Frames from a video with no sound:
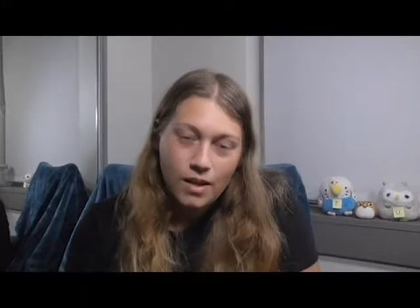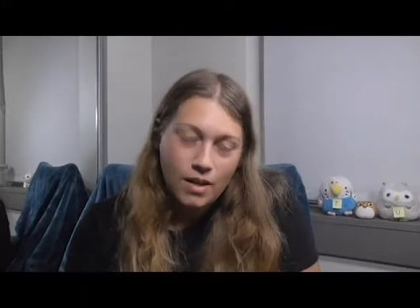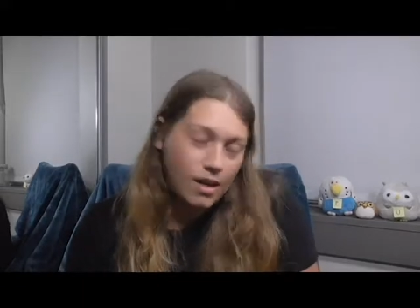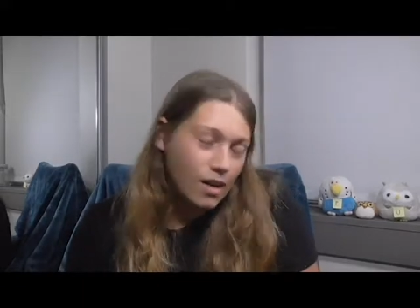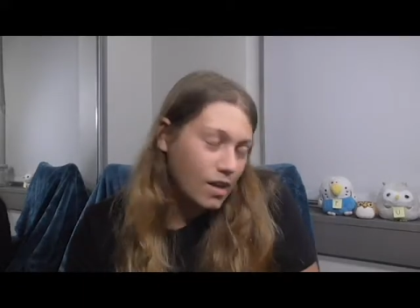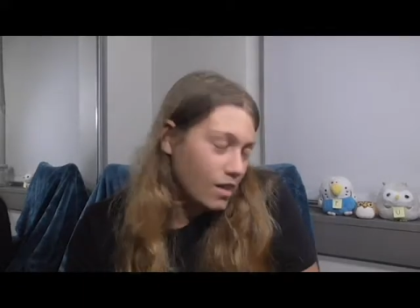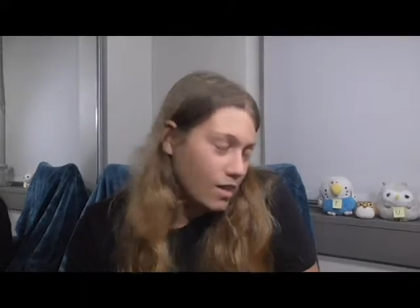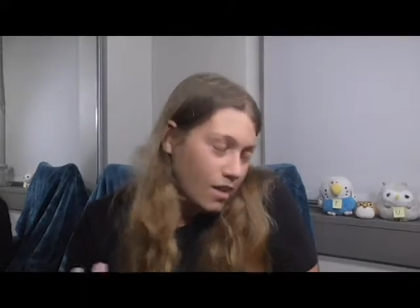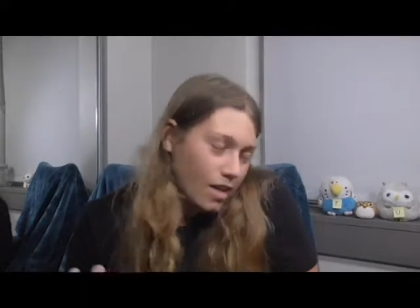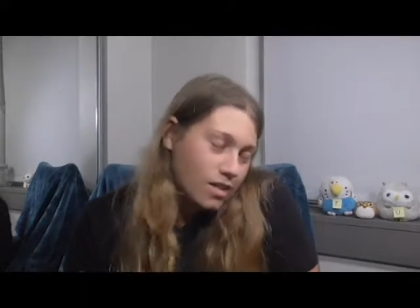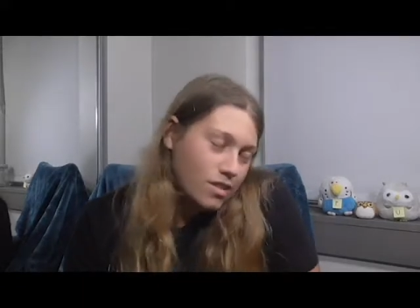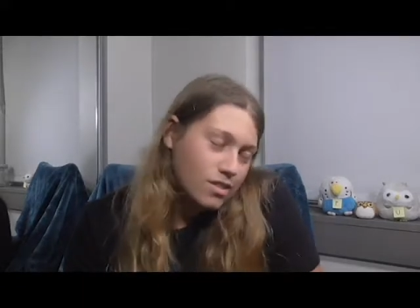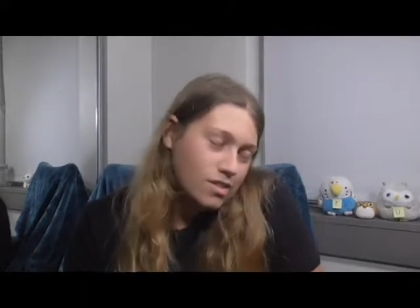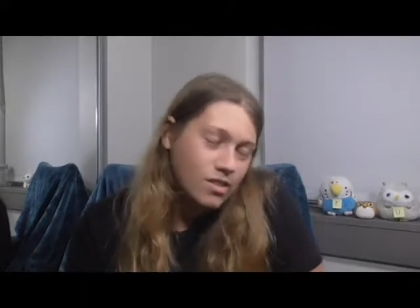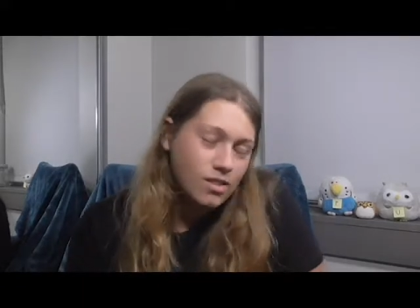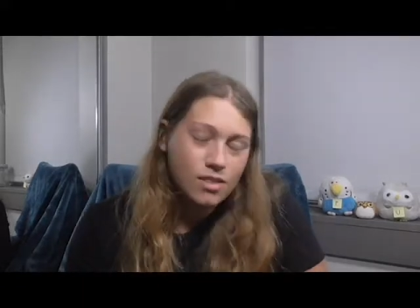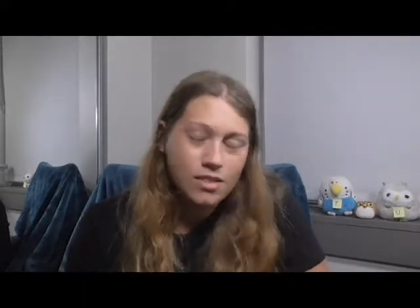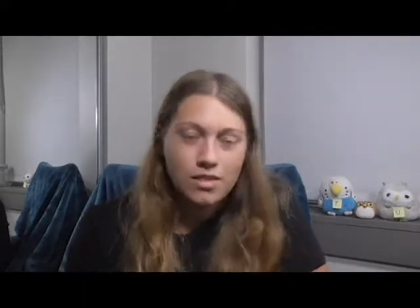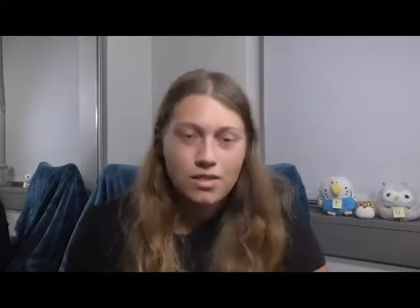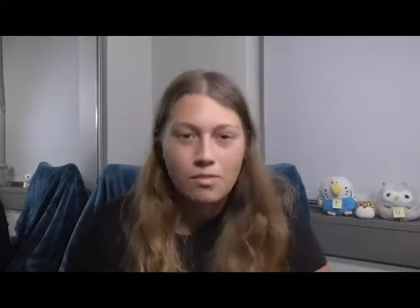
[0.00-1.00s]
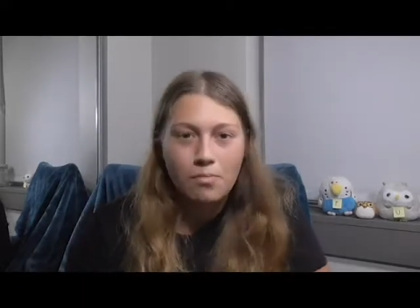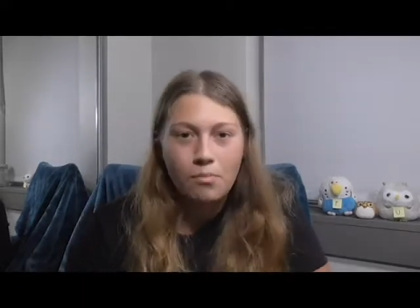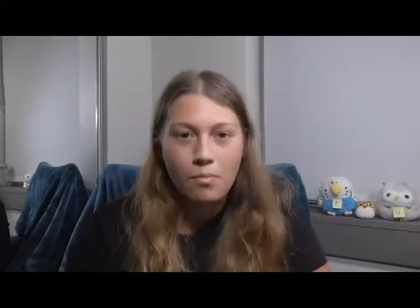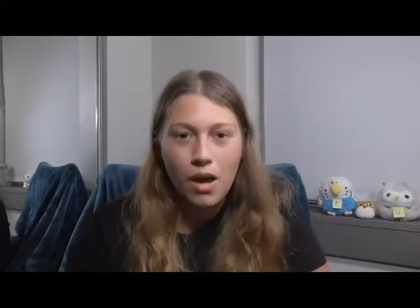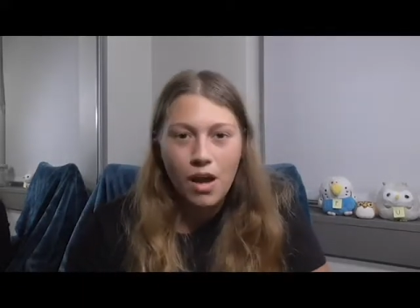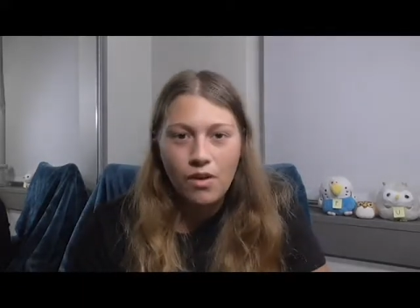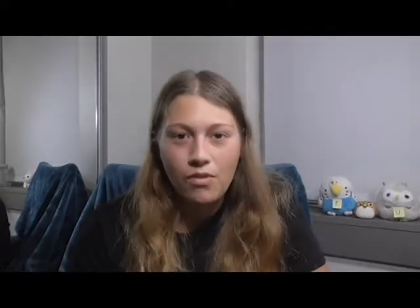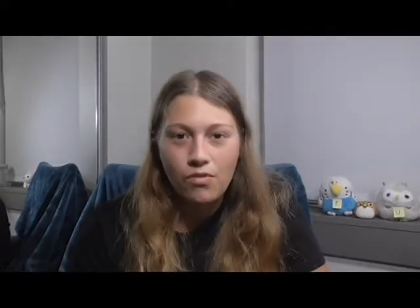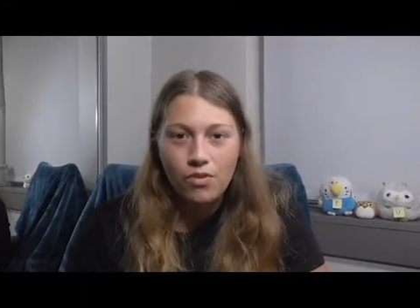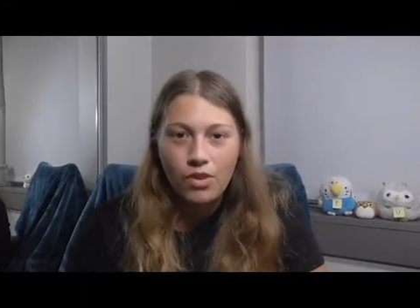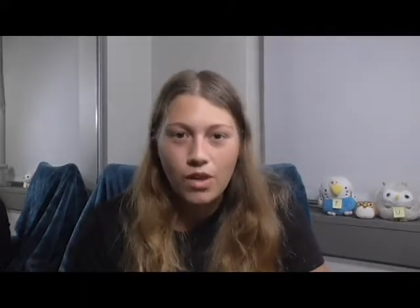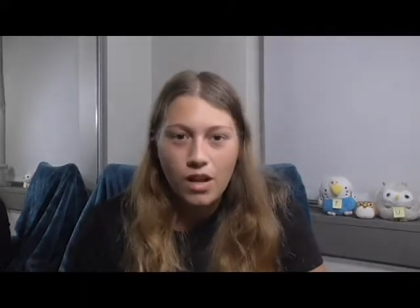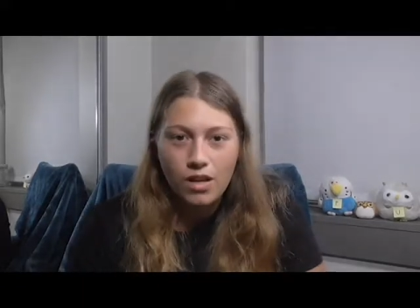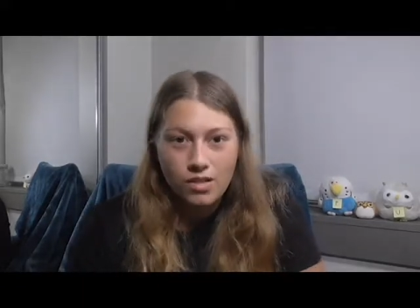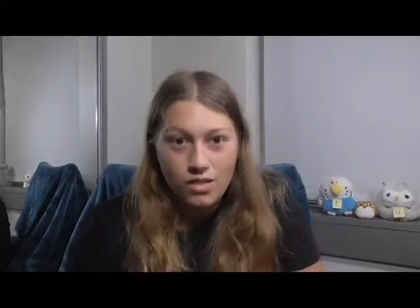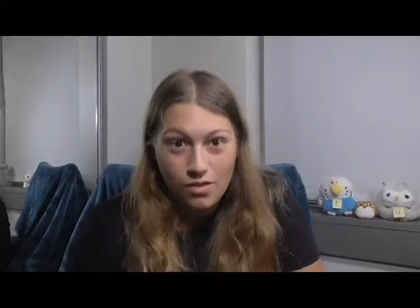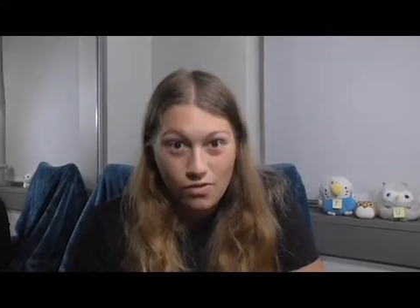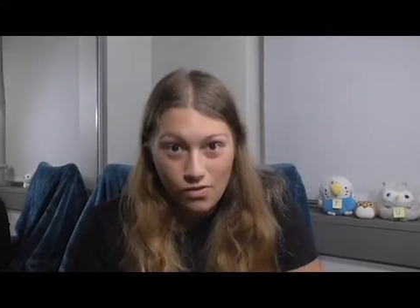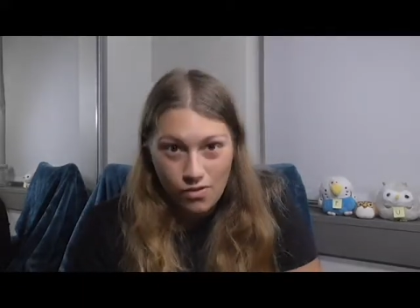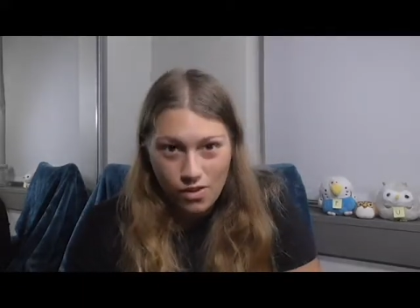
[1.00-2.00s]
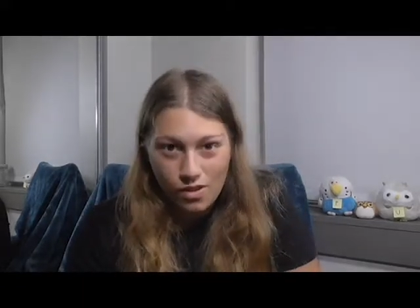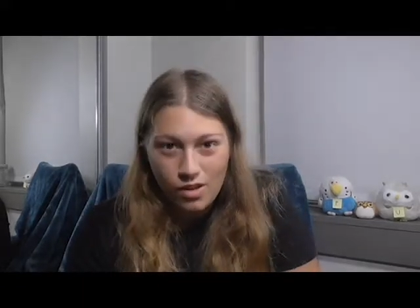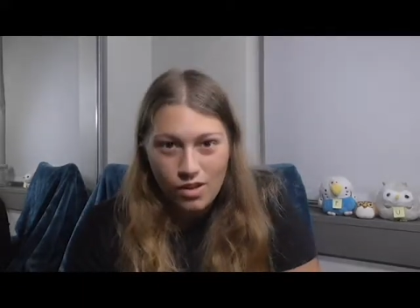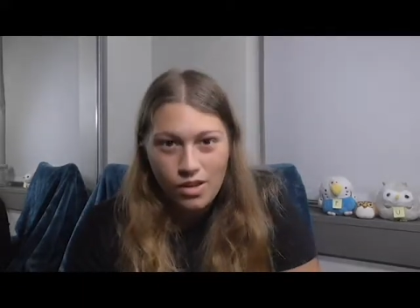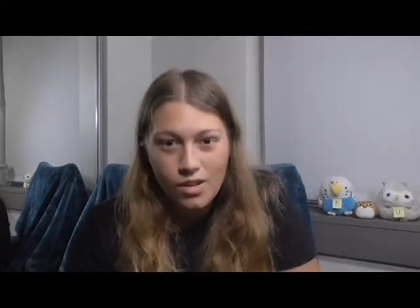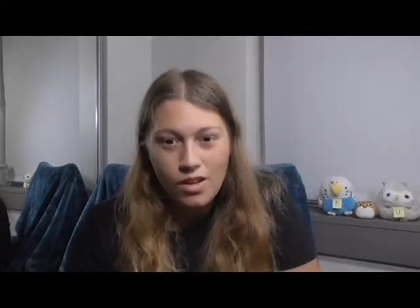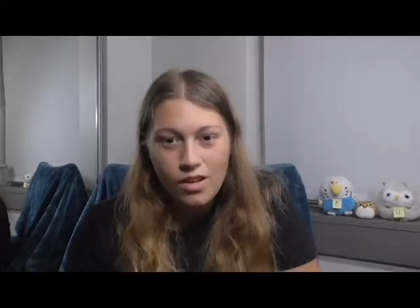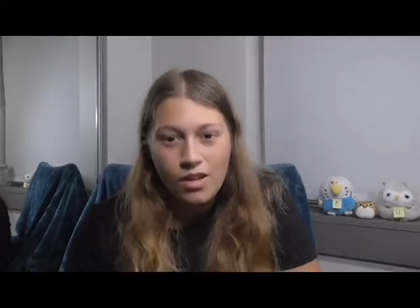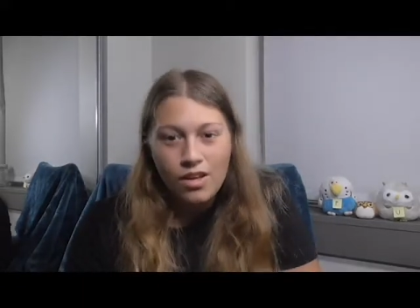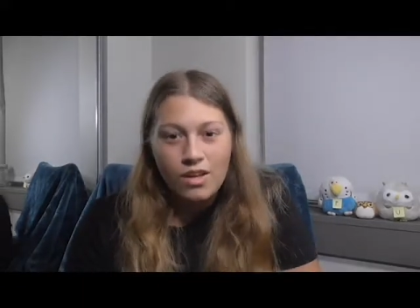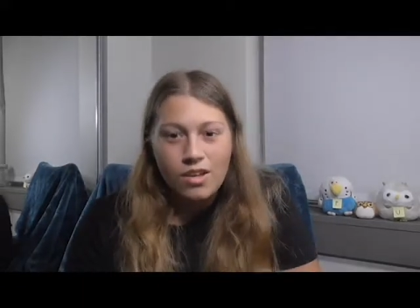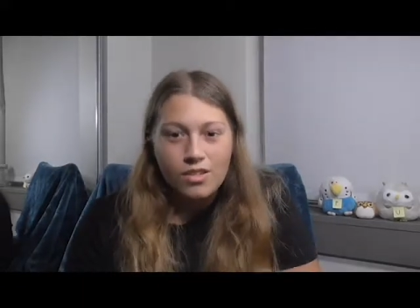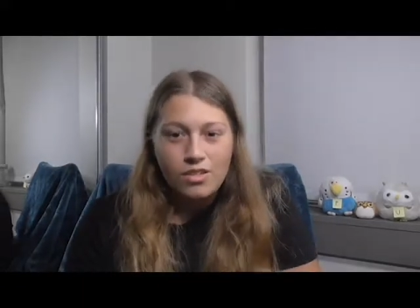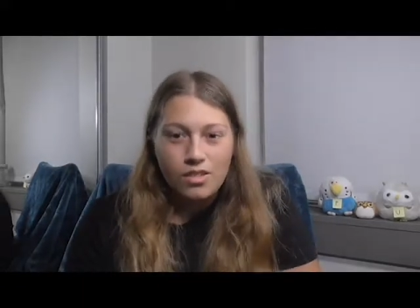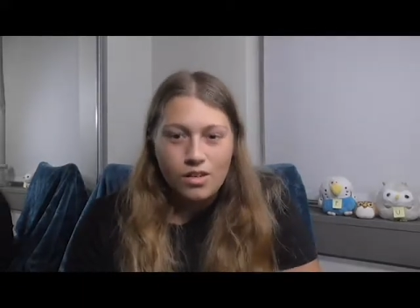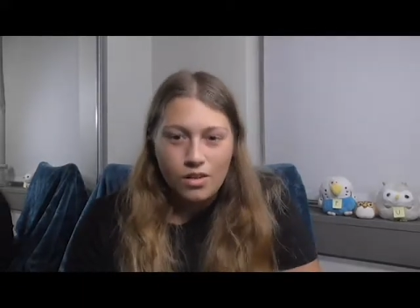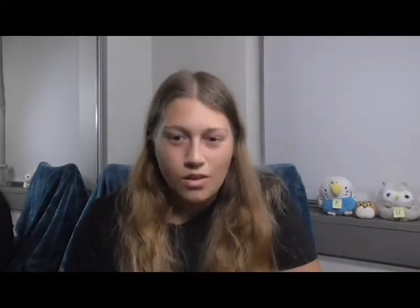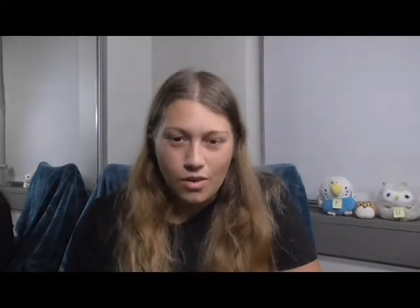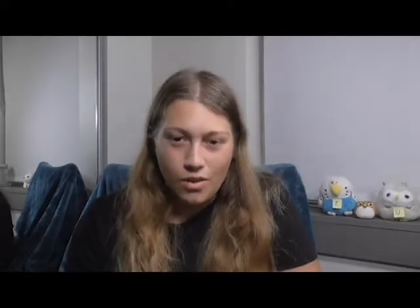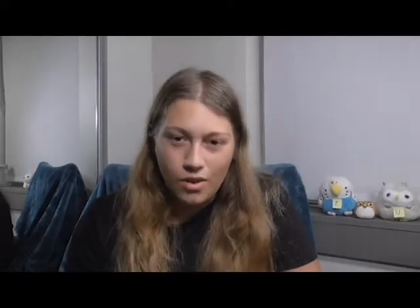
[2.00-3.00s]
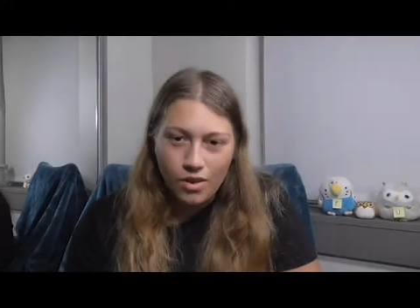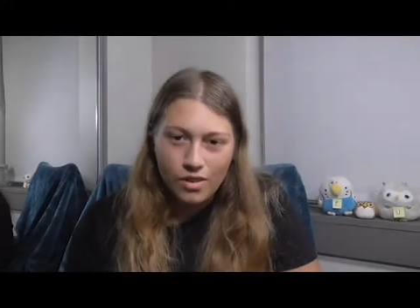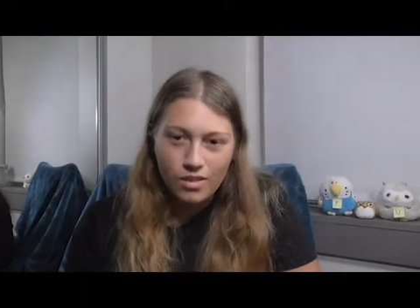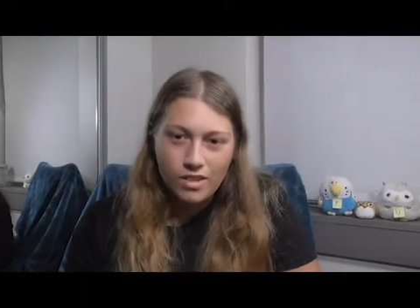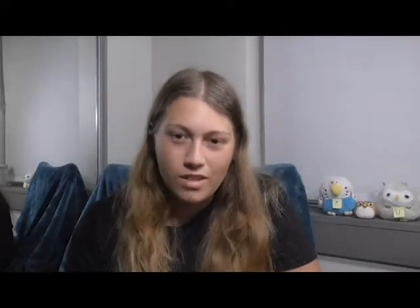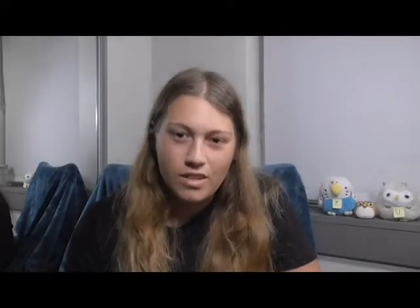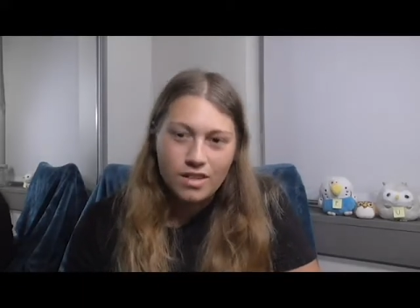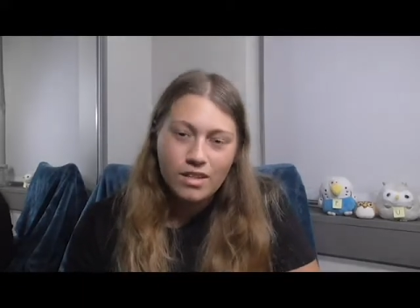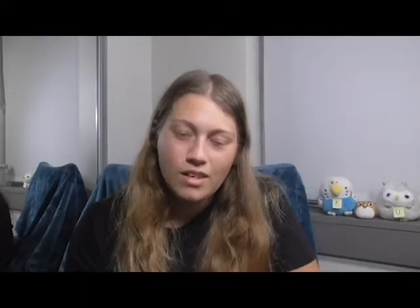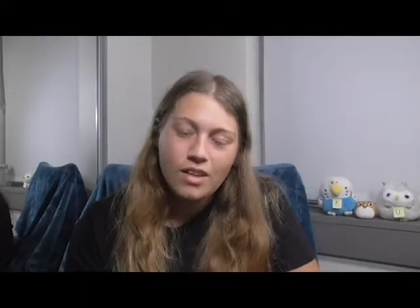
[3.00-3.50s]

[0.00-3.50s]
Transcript: And that's just my philosophy. So,